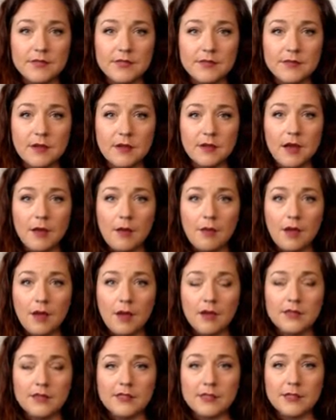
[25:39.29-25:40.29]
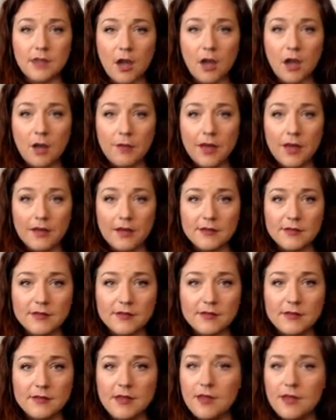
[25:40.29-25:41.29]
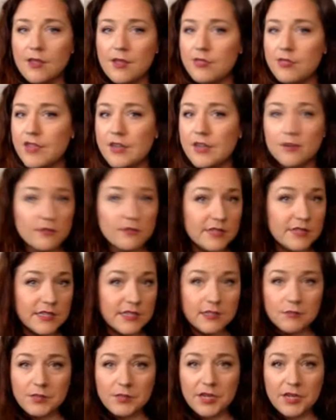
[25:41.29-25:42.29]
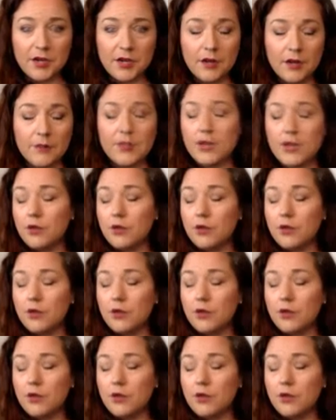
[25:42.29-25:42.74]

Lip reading: amongst the compounds. They don't disappear. They don't